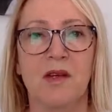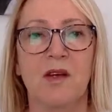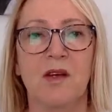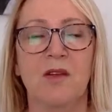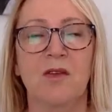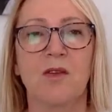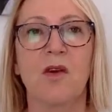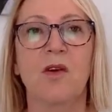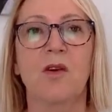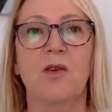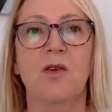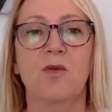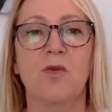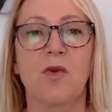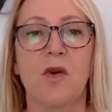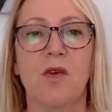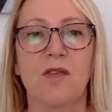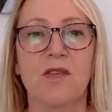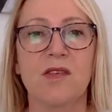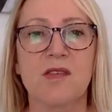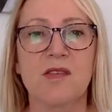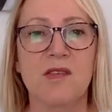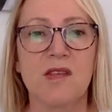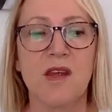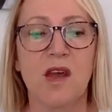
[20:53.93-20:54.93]
No,
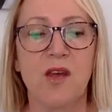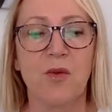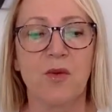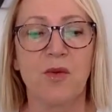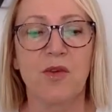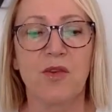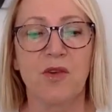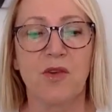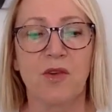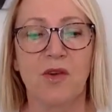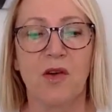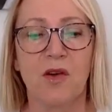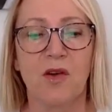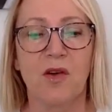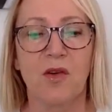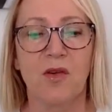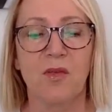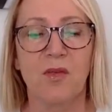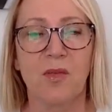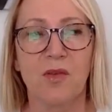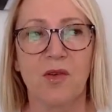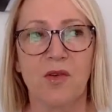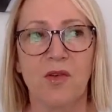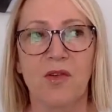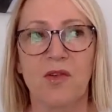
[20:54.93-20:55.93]
rather stay where you are
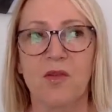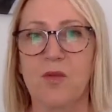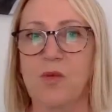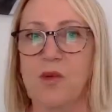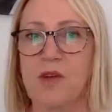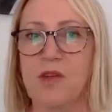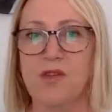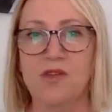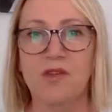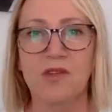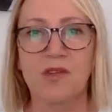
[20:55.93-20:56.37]
because once